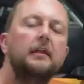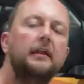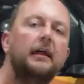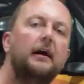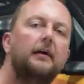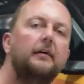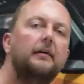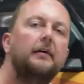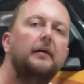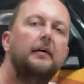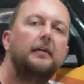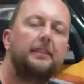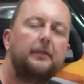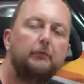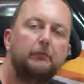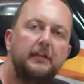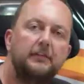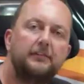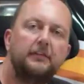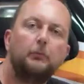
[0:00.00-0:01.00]
Now,
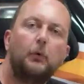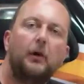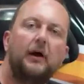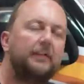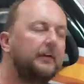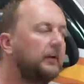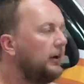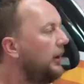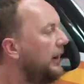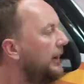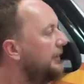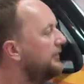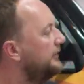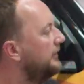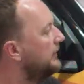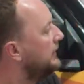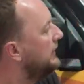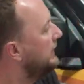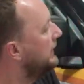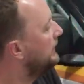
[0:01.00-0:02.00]
the reason why the guys
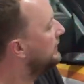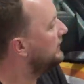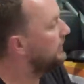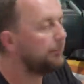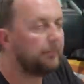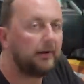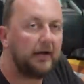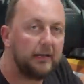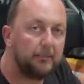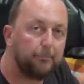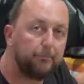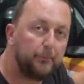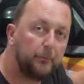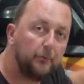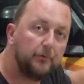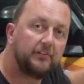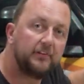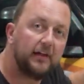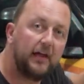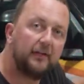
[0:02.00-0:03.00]
delete the brake
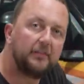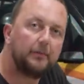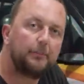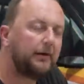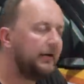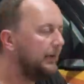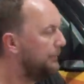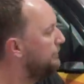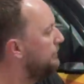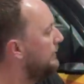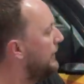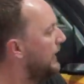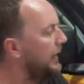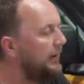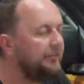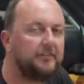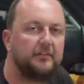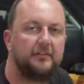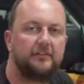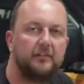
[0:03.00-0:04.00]
booster and the brake
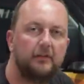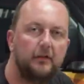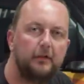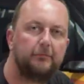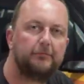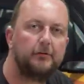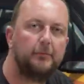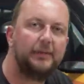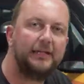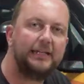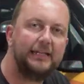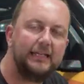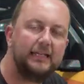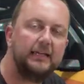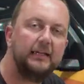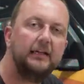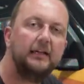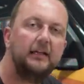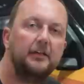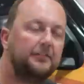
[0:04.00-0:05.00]
master cylinder from in
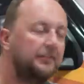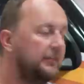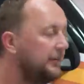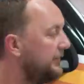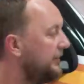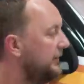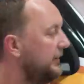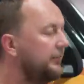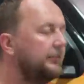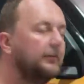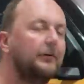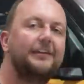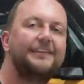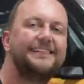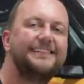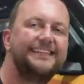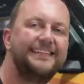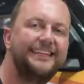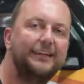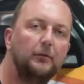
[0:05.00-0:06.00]
here is this thing's got a
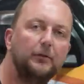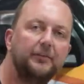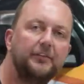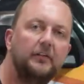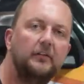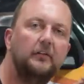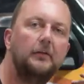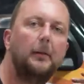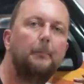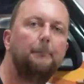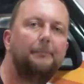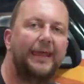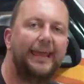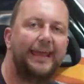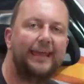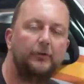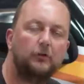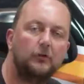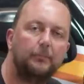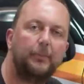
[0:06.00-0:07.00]
Tilton
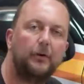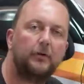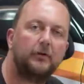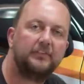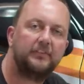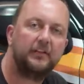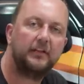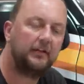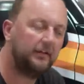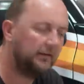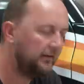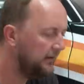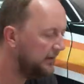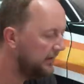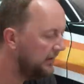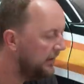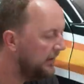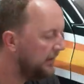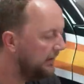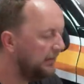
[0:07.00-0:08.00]
pedal box in it.
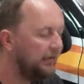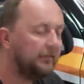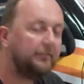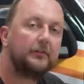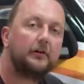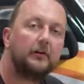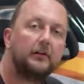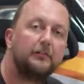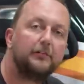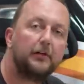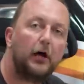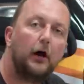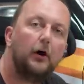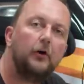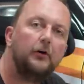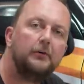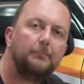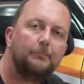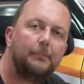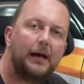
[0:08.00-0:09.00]
It's got its
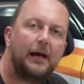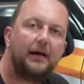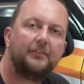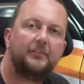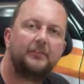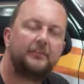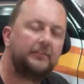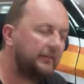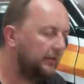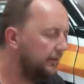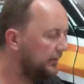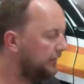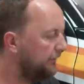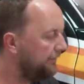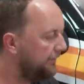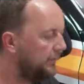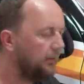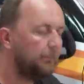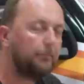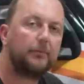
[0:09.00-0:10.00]
own master cylinder
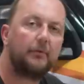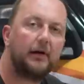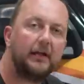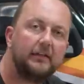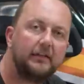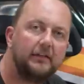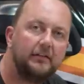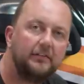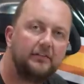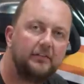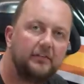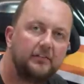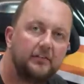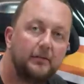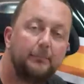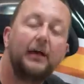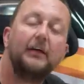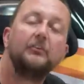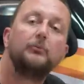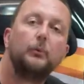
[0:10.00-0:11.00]
for the braking
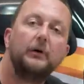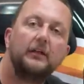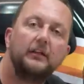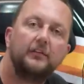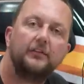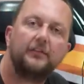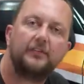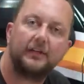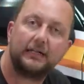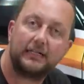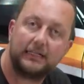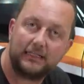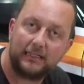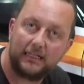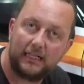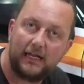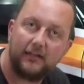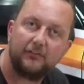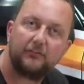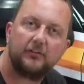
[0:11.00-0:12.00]
system as well as the
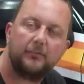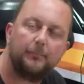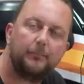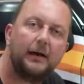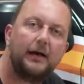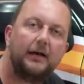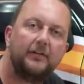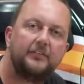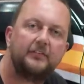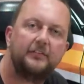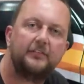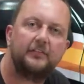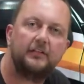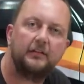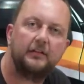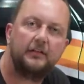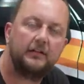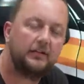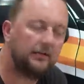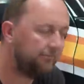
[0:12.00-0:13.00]
clutch master
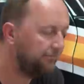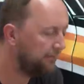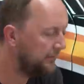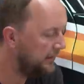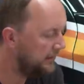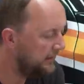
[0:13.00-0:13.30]
cylinder.